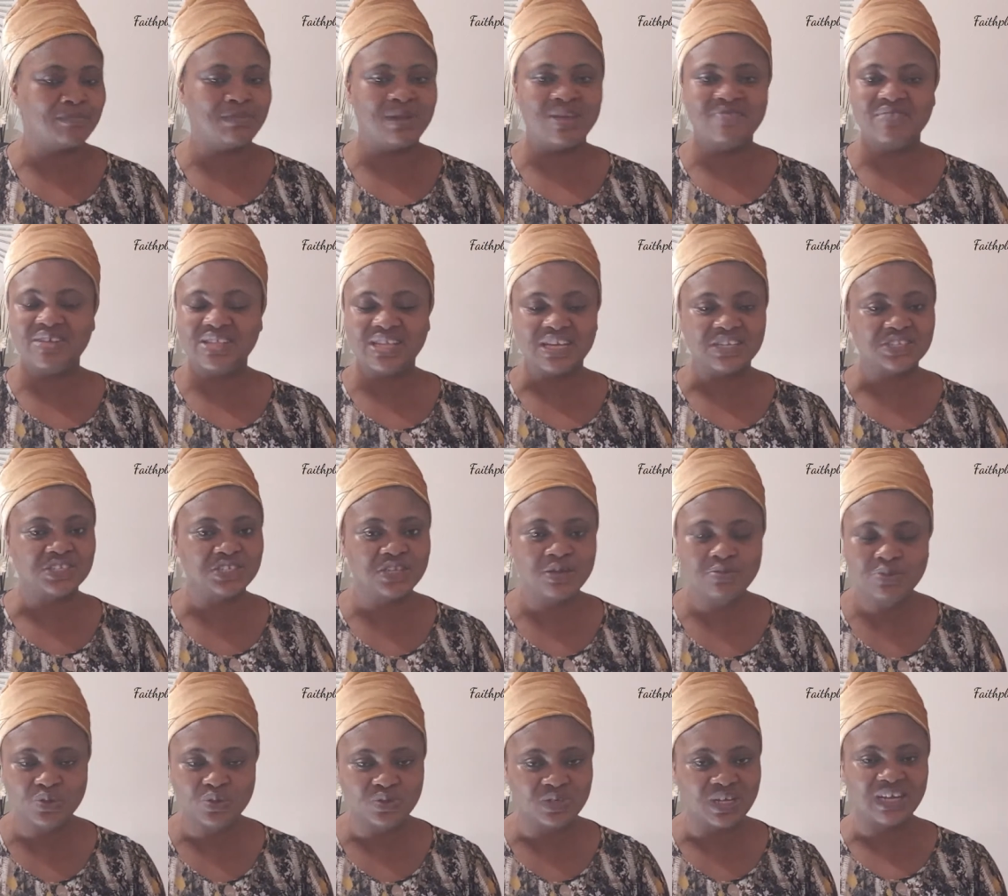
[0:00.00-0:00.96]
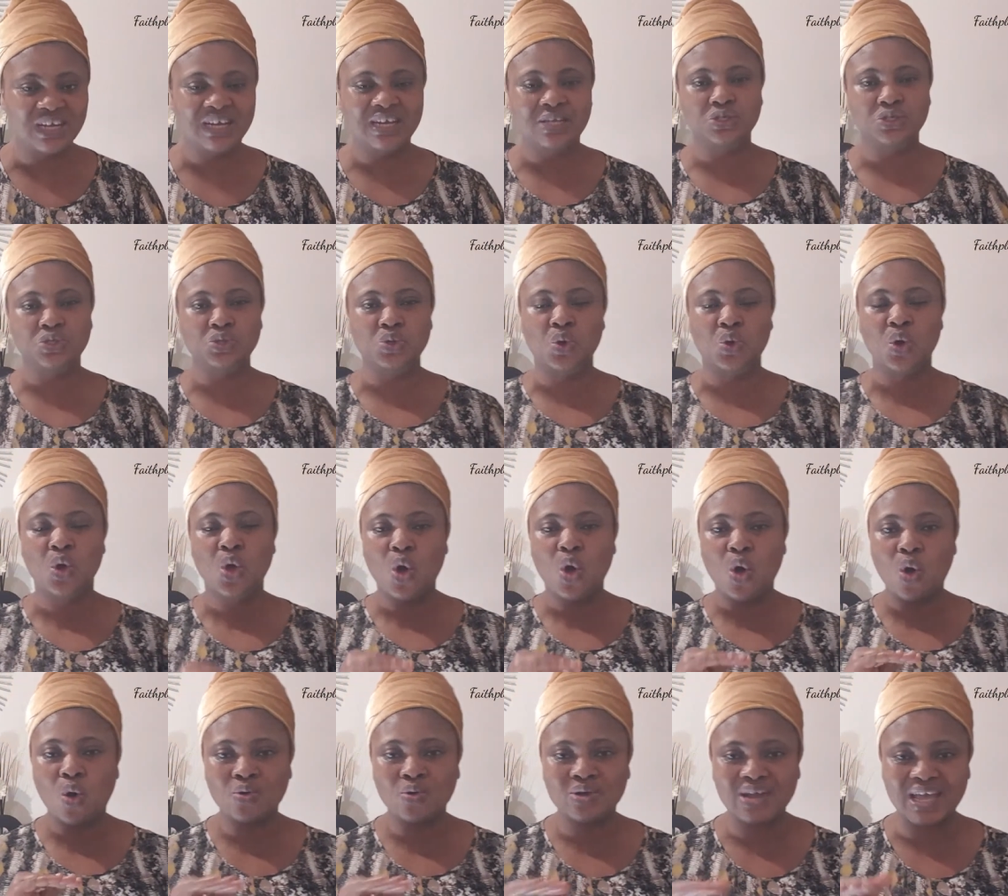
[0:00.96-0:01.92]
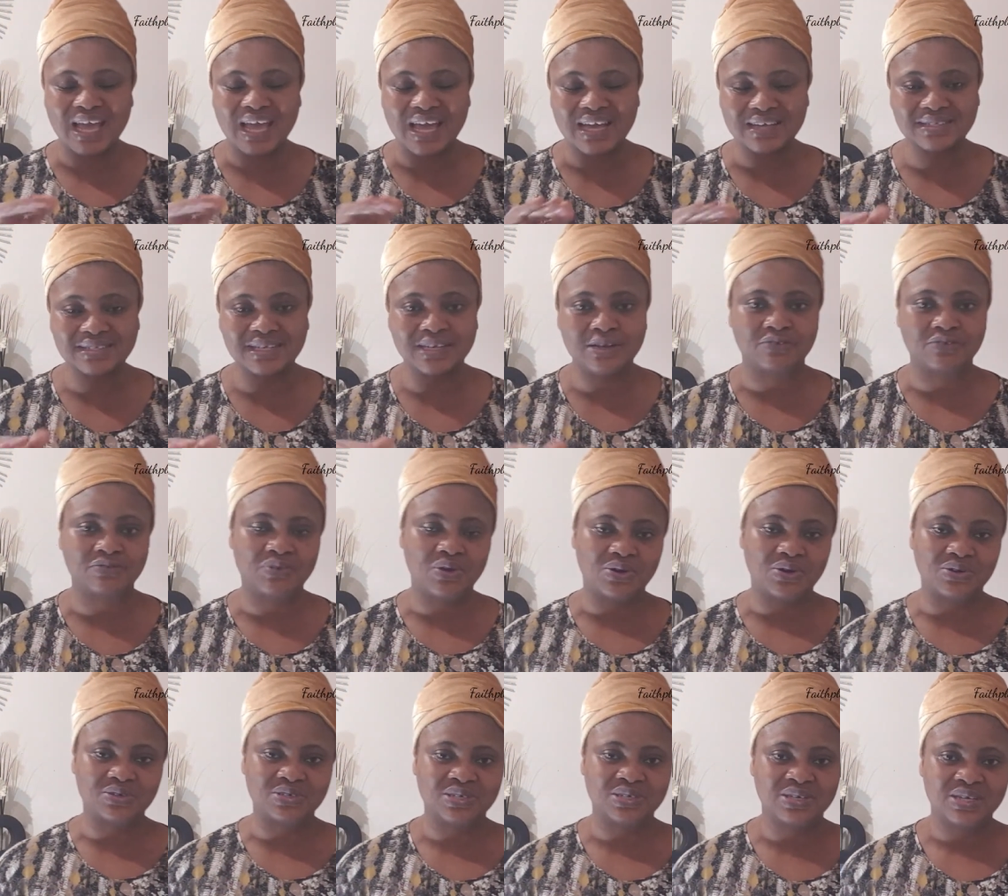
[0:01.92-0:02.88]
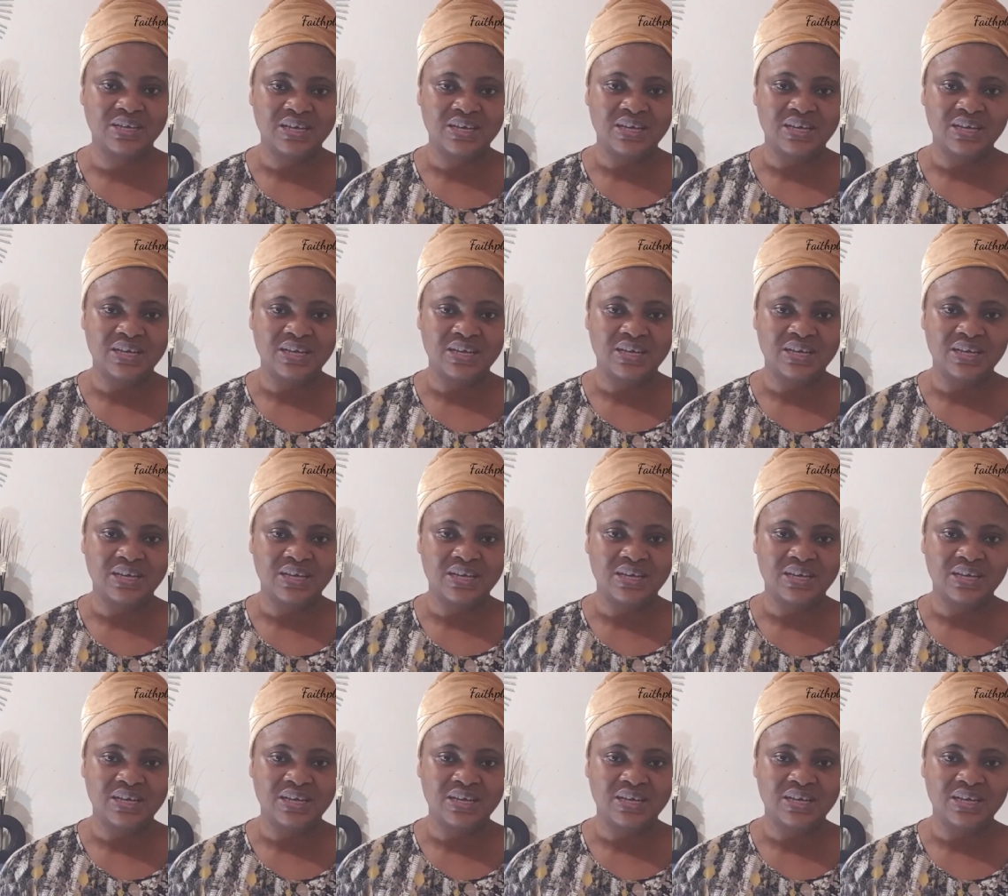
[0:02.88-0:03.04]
I'm never ashamed to declare to you all the counsel of God.